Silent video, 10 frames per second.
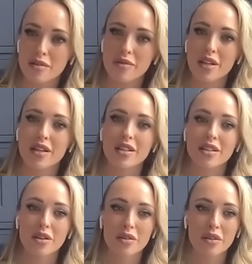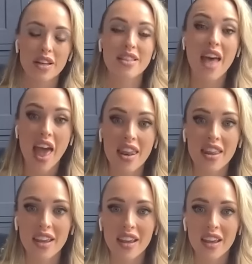or something and so and
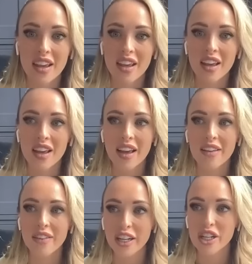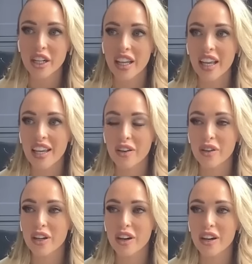then eventually
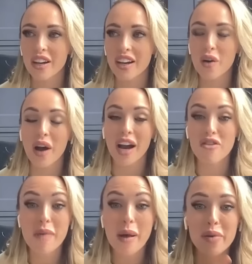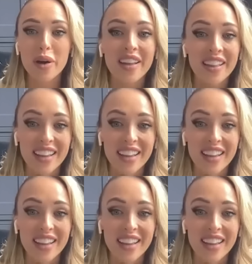we got oh I remember